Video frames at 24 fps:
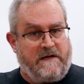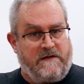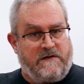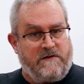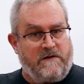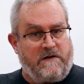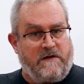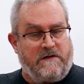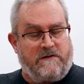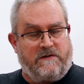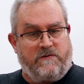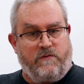
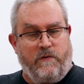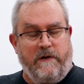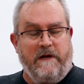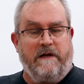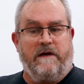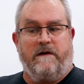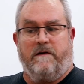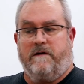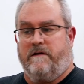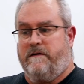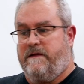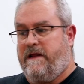took a
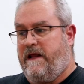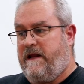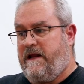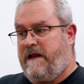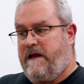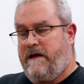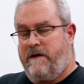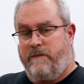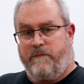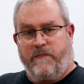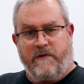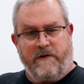tweeter that
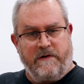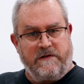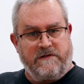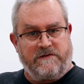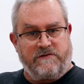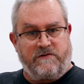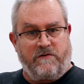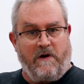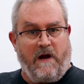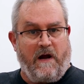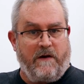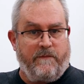had a pretty
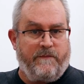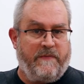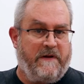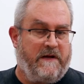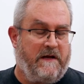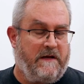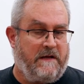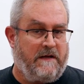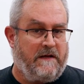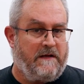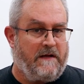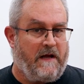strong
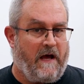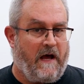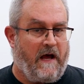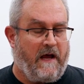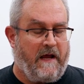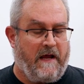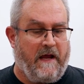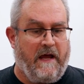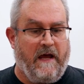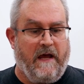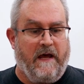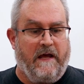peak in the
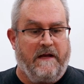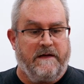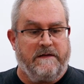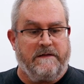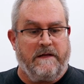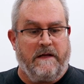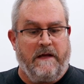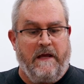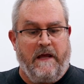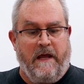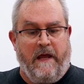high end,